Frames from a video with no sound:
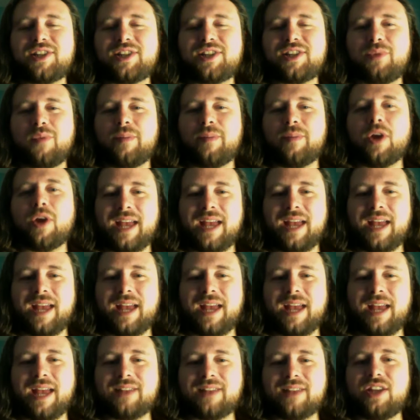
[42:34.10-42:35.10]
one of
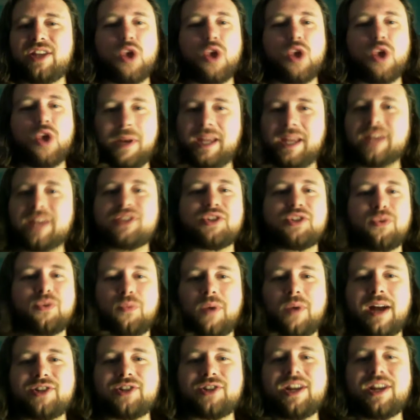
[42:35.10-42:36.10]
my own bets that
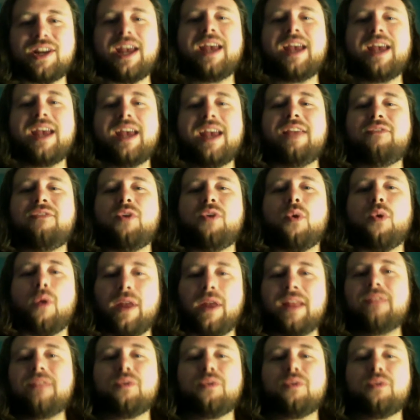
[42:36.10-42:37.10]
nobody gets to watch.
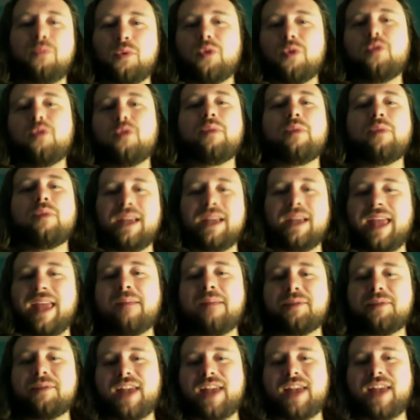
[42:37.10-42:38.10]
If you're in the
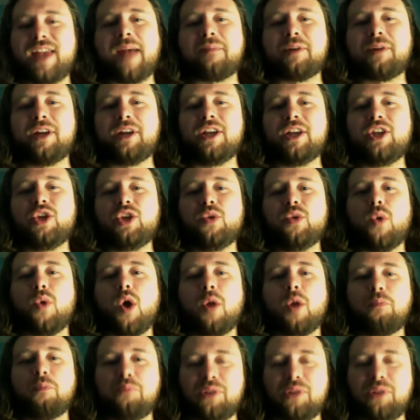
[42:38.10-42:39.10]
room when a game is
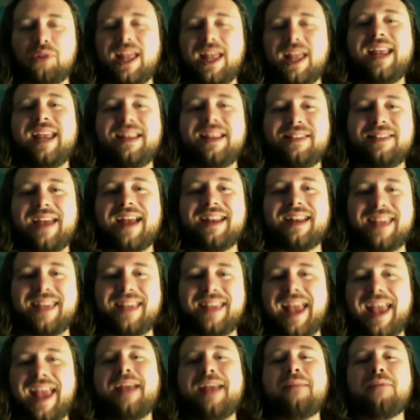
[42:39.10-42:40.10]
happening, you are playing
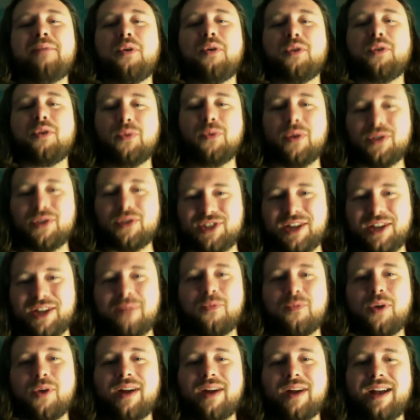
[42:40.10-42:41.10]
that game or you are
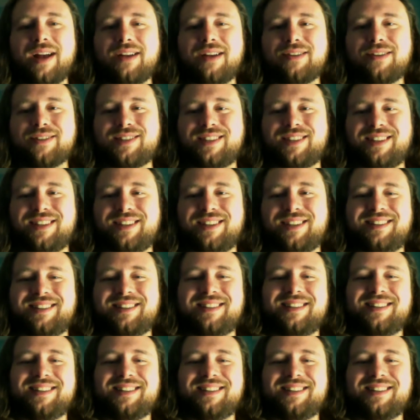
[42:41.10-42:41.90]
somewhere else.